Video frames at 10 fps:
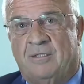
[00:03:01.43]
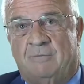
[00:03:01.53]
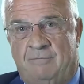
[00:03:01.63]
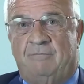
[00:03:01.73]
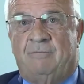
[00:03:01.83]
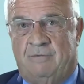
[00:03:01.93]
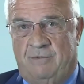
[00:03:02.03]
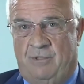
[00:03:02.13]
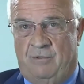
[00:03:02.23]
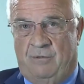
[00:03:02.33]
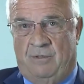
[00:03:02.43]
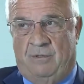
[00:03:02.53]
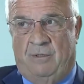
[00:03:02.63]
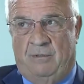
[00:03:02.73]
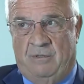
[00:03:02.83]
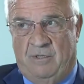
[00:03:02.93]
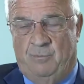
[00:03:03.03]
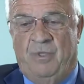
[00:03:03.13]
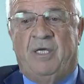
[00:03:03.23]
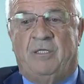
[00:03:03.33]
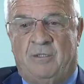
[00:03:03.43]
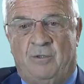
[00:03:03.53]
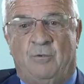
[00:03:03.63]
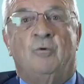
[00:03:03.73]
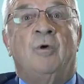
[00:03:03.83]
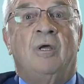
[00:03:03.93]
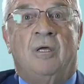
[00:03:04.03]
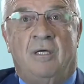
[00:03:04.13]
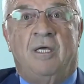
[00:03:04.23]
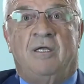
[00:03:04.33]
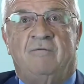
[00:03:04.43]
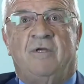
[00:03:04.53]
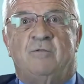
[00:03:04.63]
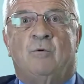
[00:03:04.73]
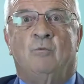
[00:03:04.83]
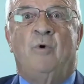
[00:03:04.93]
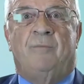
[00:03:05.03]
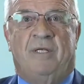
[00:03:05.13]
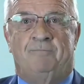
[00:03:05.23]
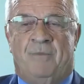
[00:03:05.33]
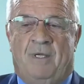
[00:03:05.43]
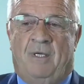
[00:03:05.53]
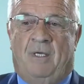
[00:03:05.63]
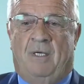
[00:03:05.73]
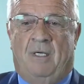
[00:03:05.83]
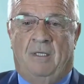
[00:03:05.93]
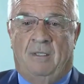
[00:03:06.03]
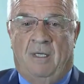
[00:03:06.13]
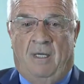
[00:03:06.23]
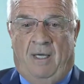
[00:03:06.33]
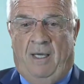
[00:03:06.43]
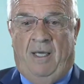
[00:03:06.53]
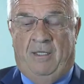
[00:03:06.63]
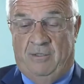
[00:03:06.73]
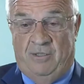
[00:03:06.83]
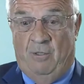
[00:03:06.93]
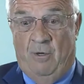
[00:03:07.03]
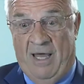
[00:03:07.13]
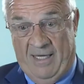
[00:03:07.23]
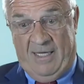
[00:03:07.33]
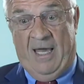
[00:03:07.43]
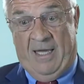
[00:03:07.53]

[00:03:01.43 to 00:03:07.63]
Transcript: to speak to individual women, and so I